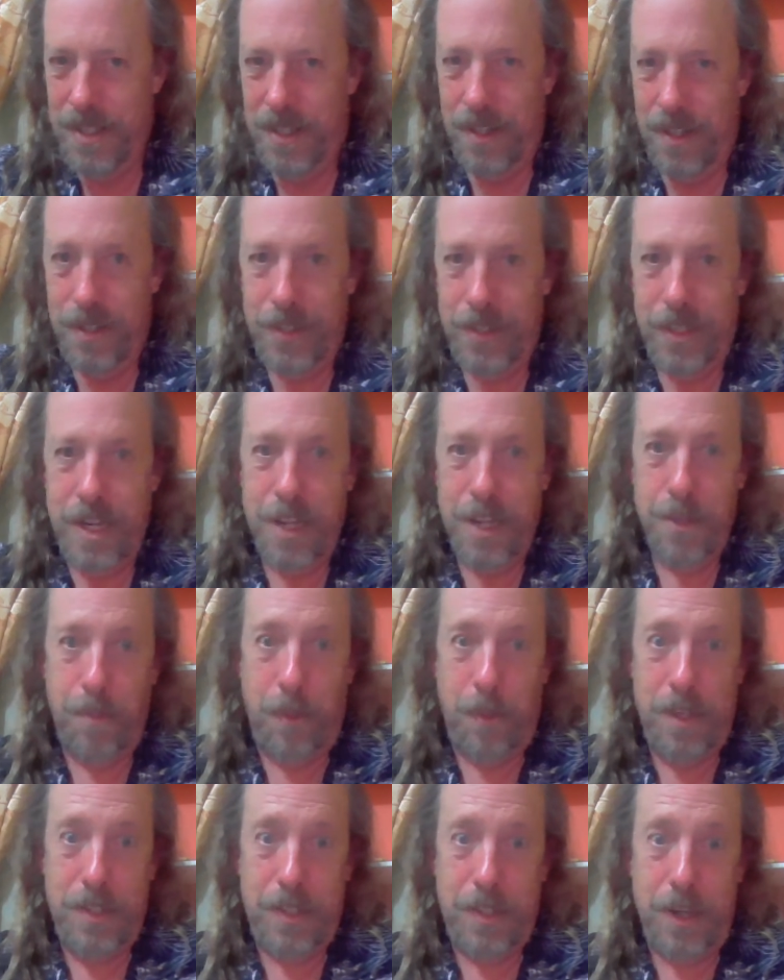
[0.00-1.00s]
There's another
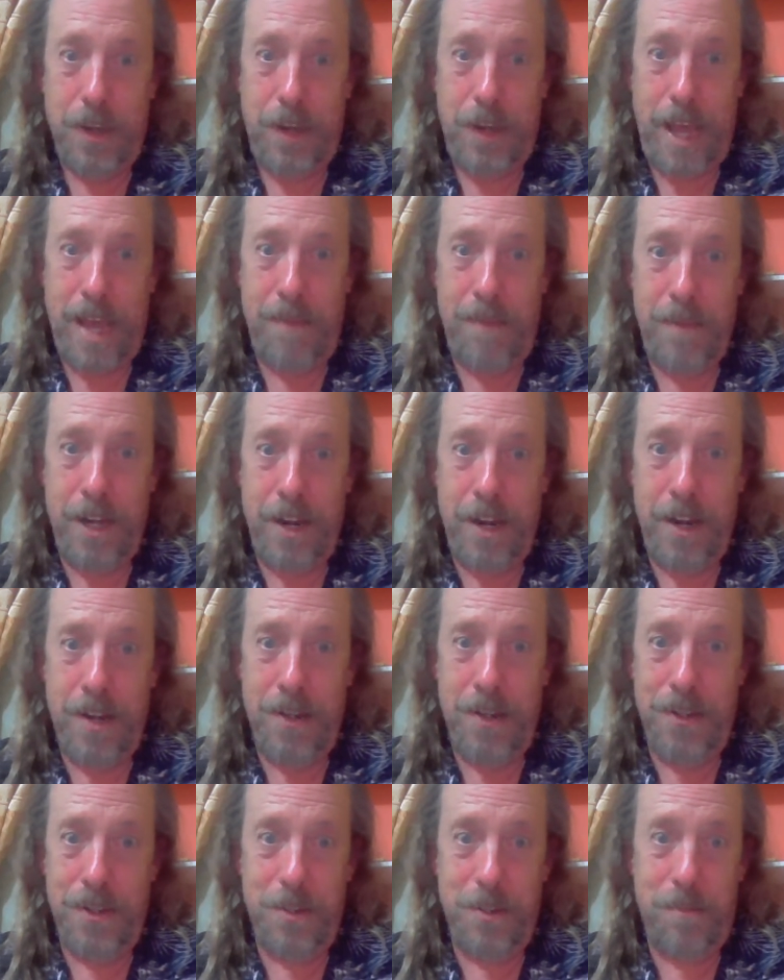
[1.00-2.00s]
place called
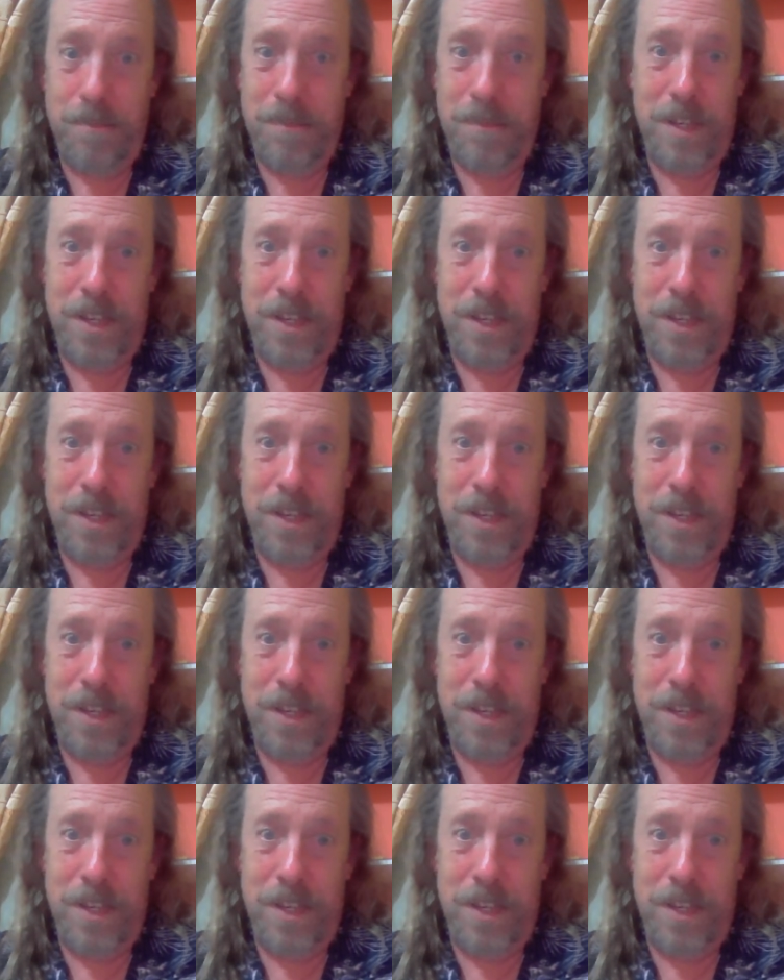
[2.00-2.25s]
Habaneros.